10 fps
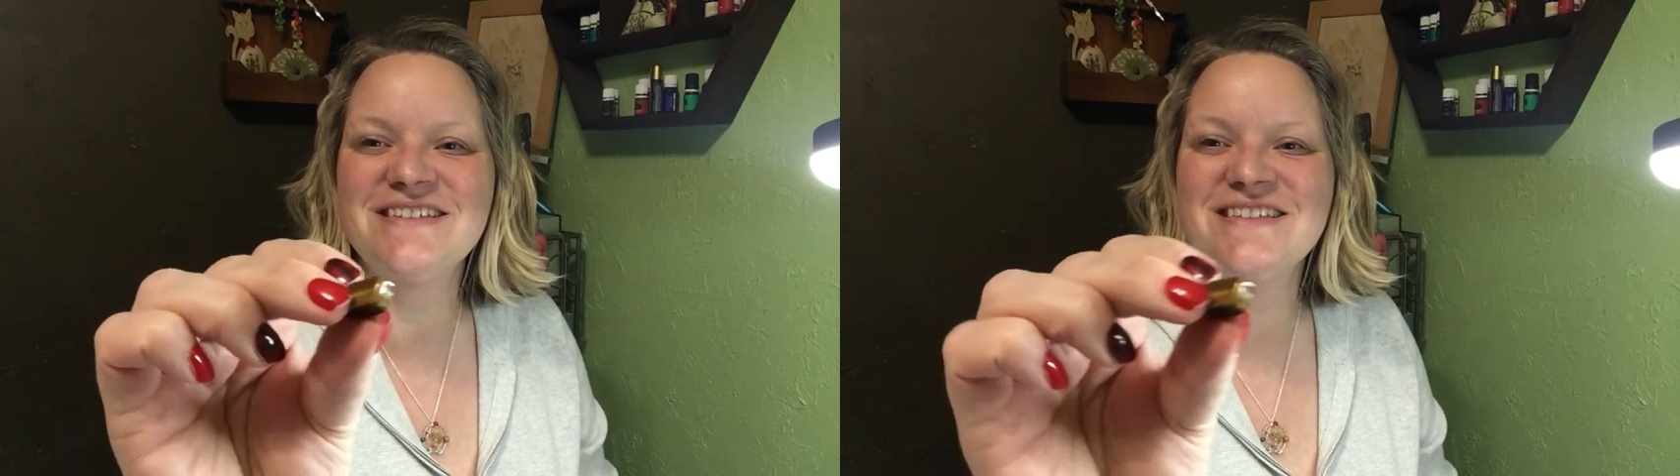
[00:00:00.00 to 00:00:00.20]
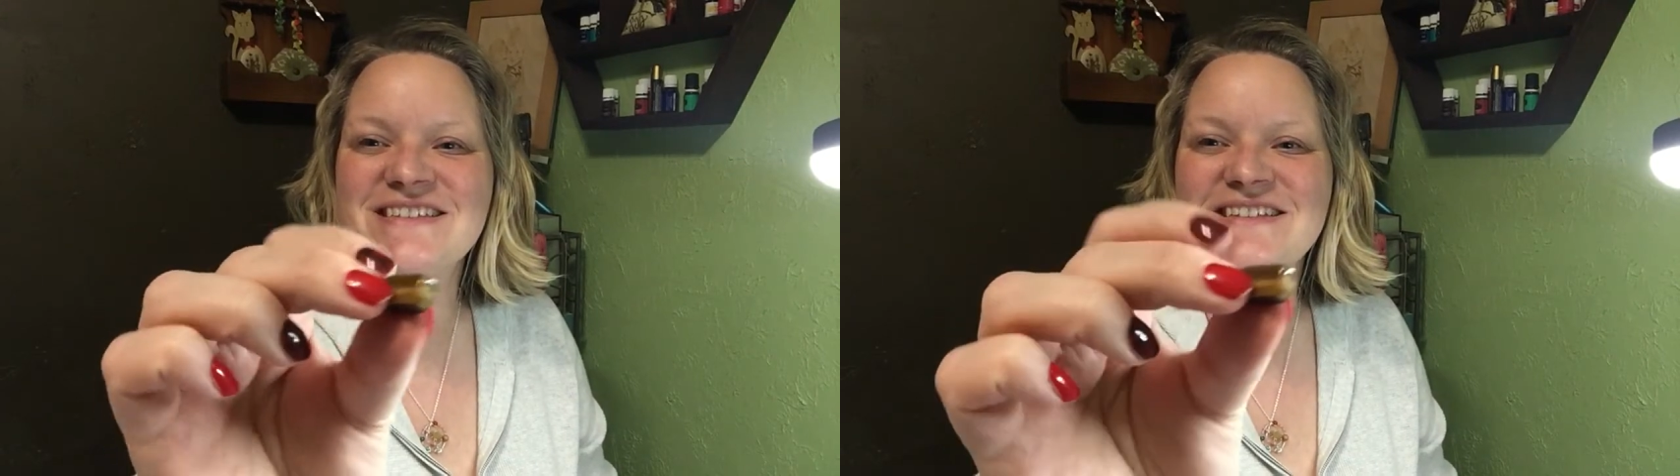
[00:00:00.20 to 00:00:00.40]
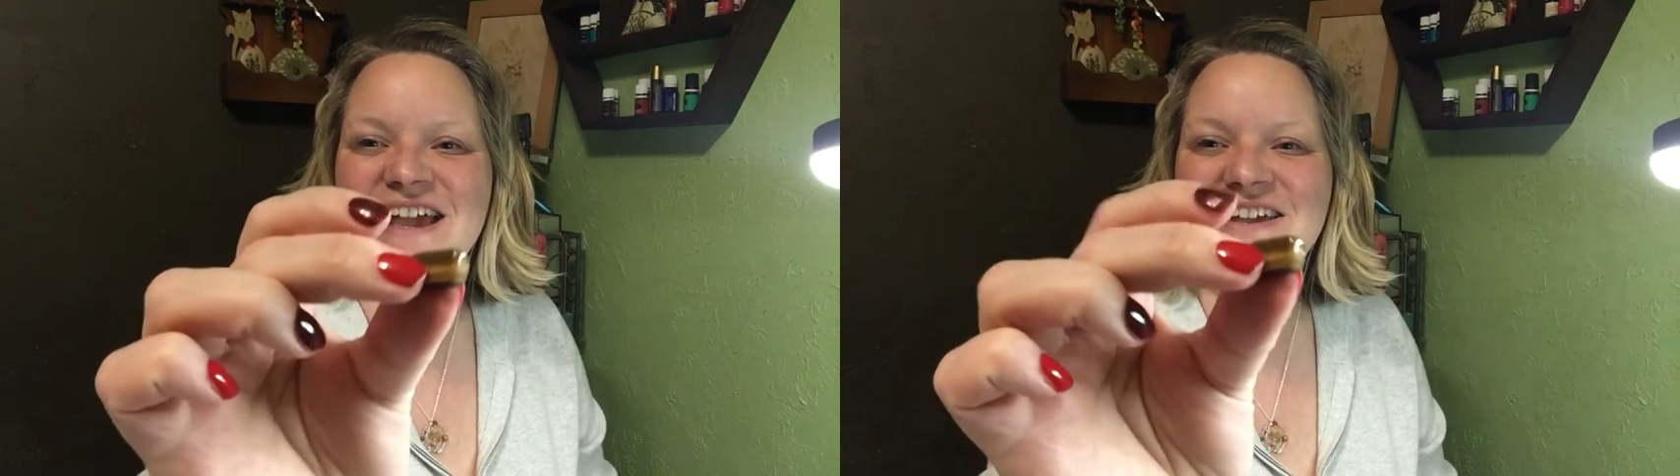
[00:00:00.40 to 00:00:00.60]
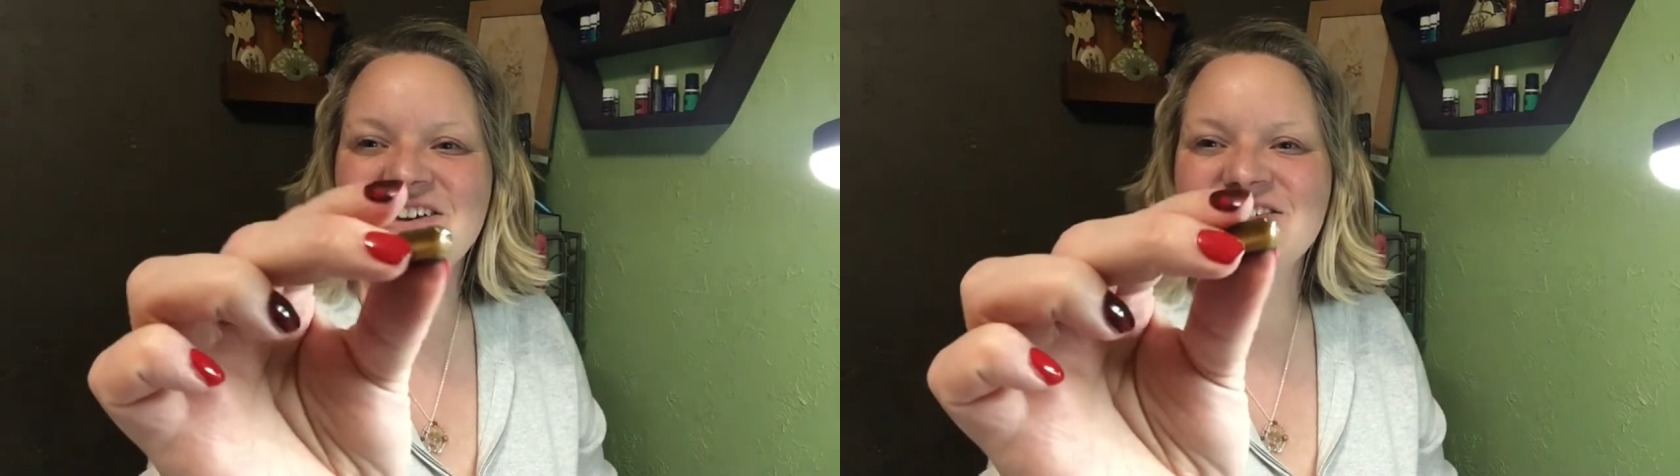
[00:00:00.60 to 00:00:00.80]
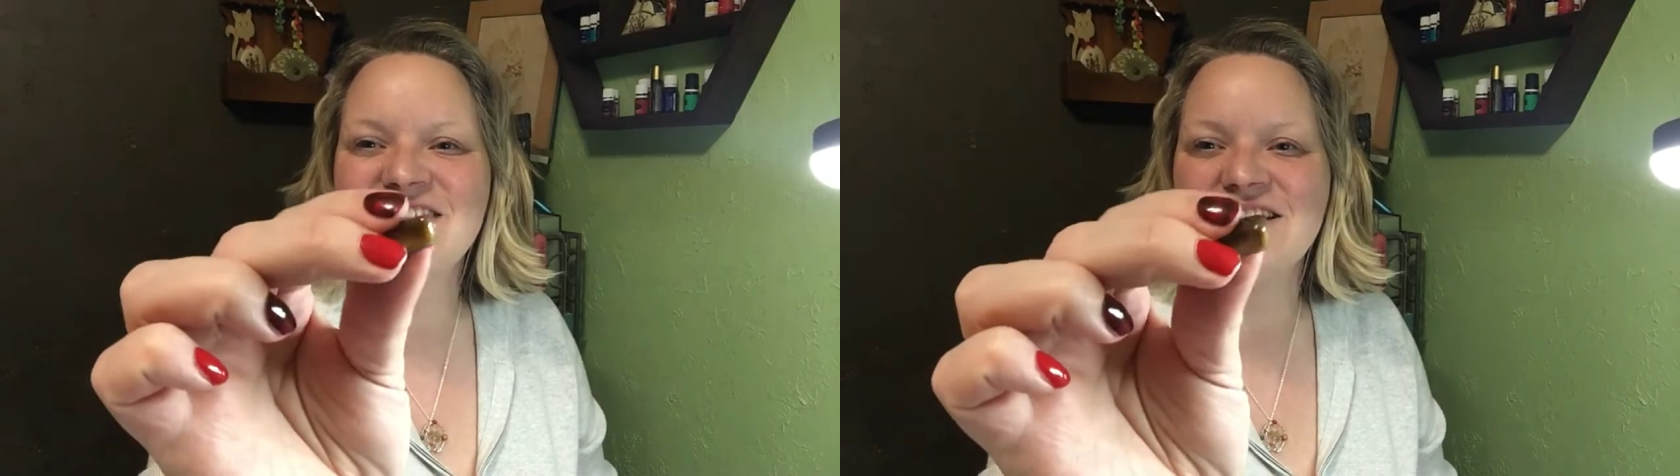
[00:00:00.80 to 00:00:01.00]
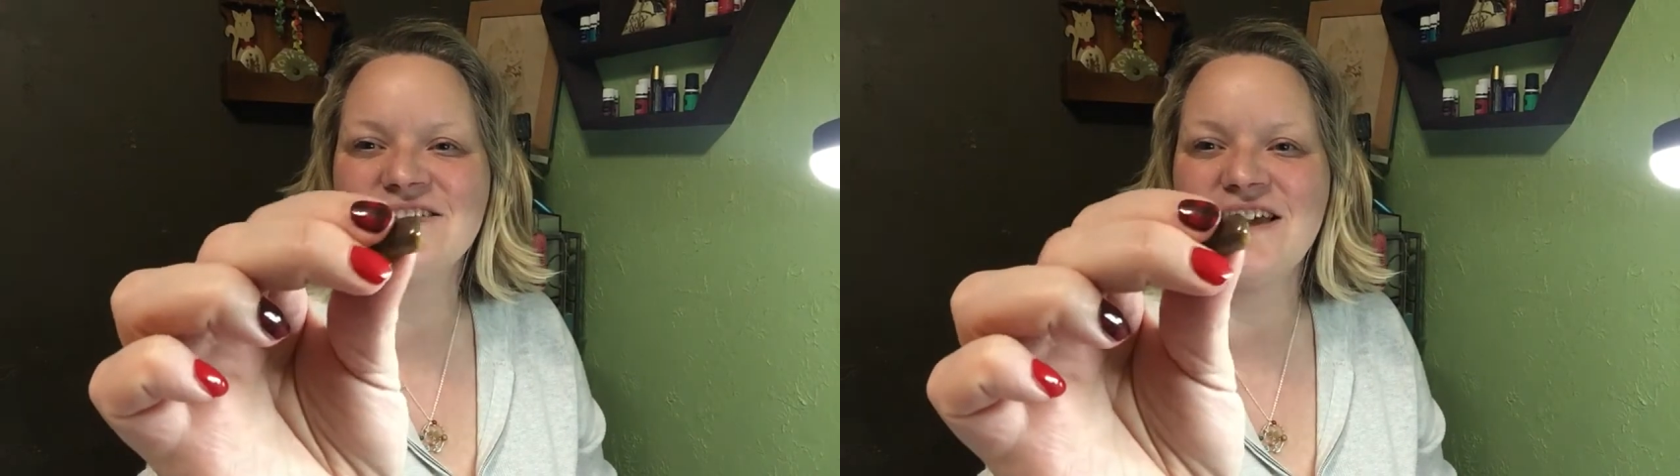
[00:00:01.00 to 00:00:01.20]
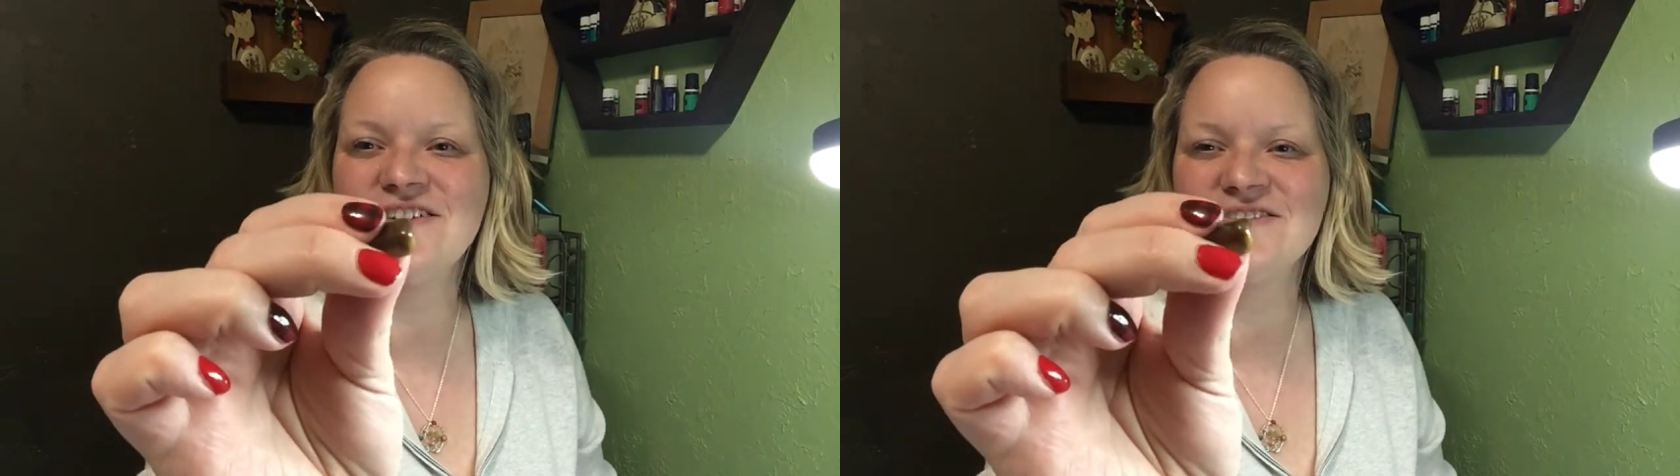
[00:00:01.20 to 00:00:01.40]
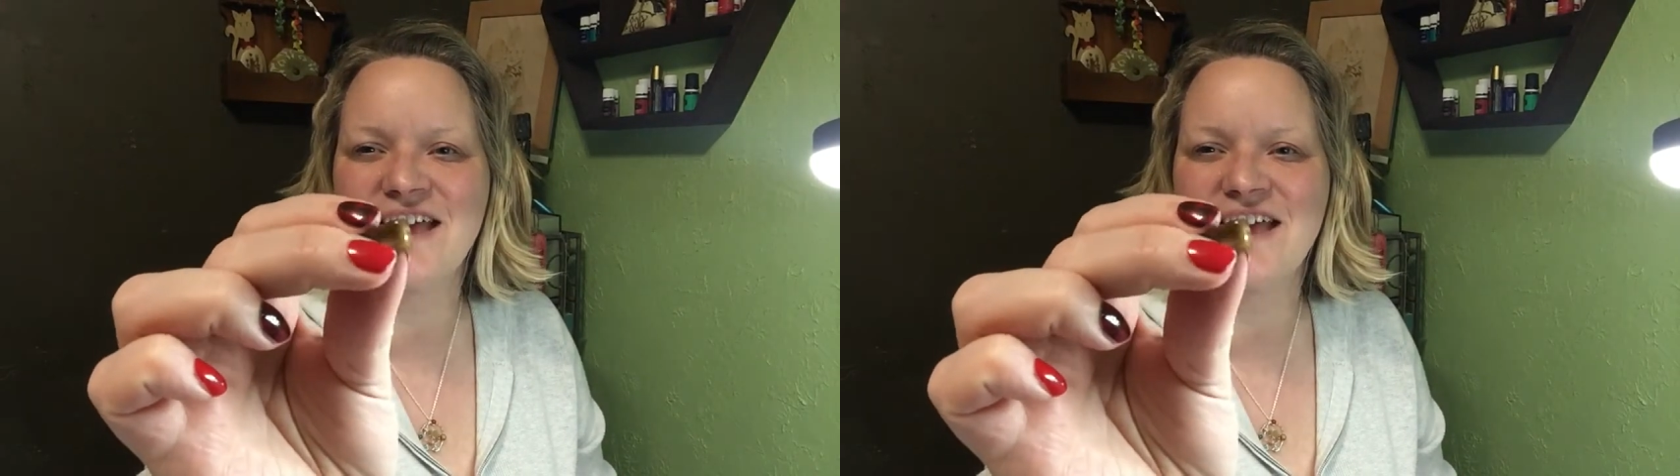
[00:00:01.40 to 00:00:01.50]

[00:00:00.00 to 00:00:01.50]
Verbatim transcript: This is tiger's tiger's